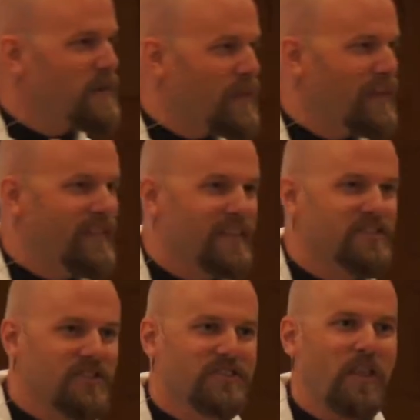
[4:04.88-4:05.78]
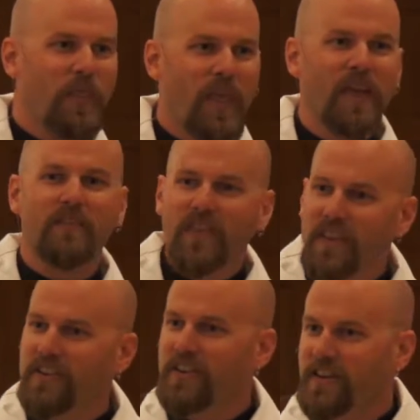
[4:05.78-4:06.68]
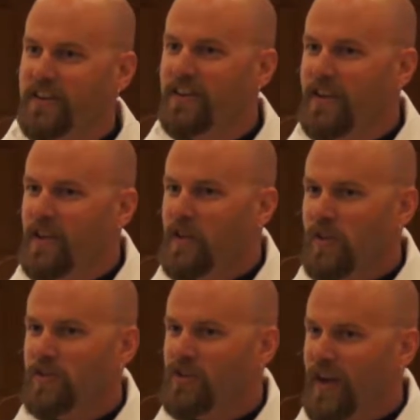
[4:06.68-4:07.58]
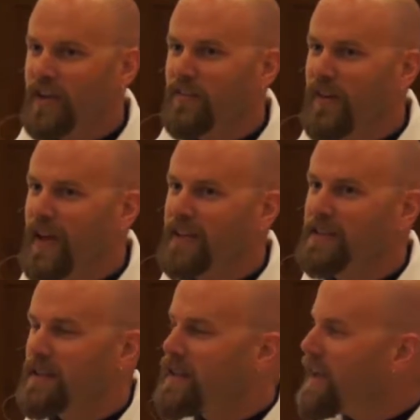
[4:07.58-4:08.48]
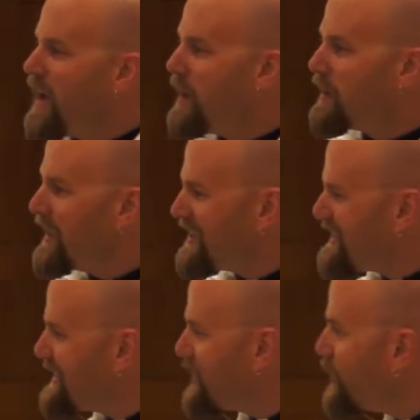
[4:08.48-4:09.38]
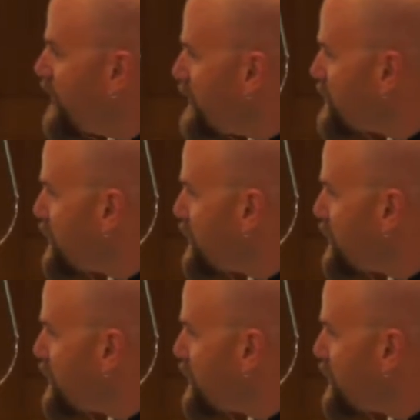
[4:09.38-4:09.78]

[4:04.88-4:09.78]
we think that's just a thing of here, you know, trying to find a stillness